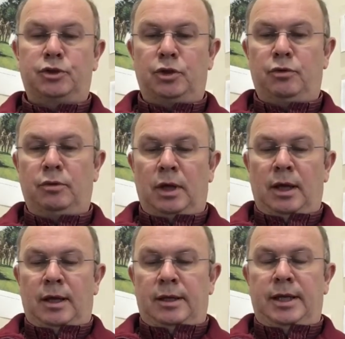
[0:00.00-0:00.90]
You
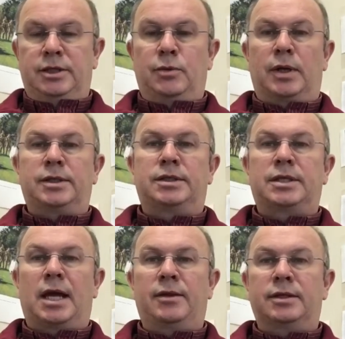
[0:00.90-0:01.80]
need to
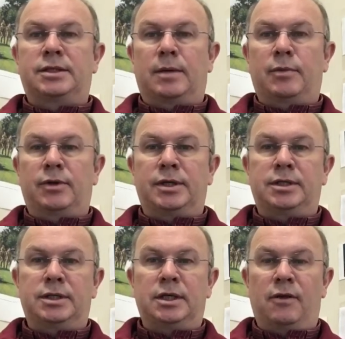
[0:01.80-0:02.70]
understand that some of this
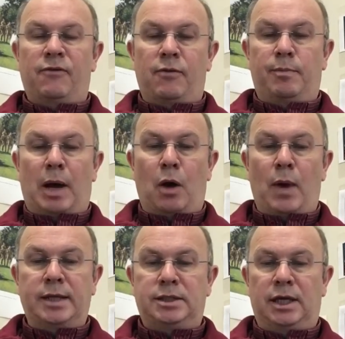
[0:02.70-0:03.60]
is in a very
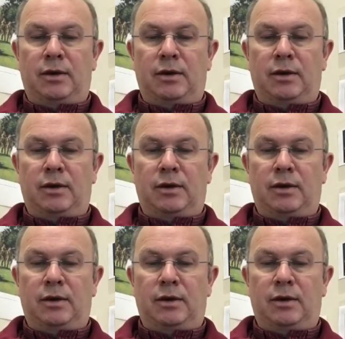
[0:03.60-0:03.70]
poetic